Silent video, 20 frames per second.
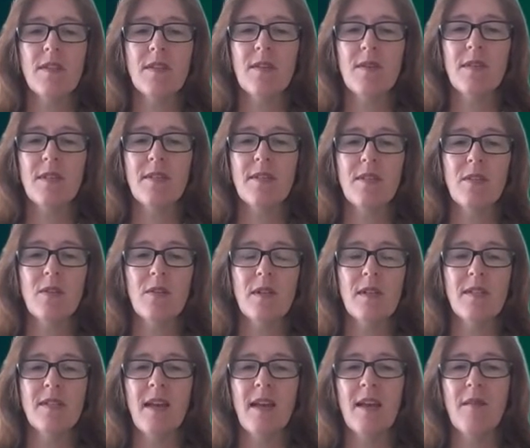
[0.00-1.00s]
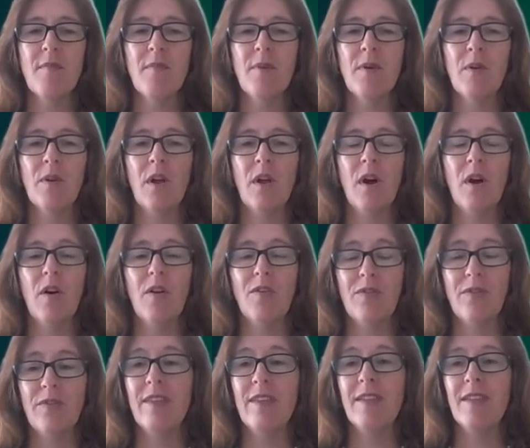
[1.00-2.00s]
So this is a good example
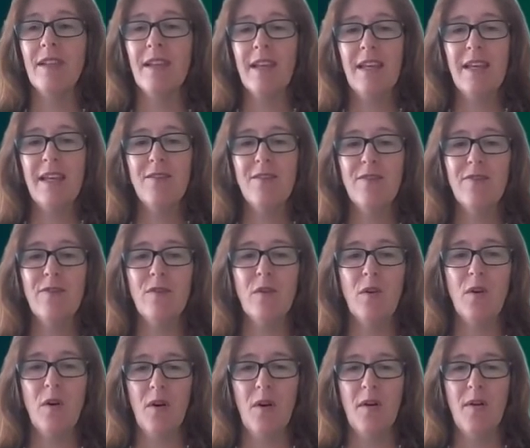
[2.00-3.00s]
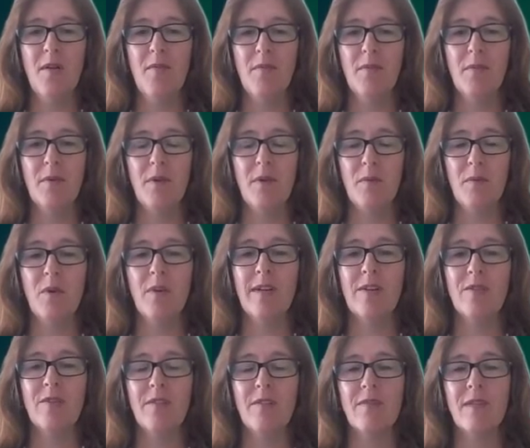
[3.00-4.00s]
of the need for more
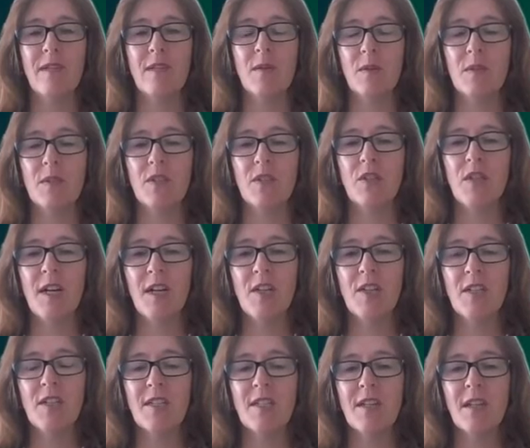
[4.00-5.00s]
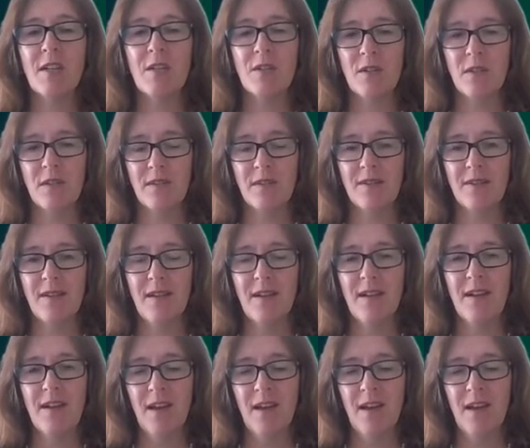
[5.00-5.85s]
electric vehicles and charging stations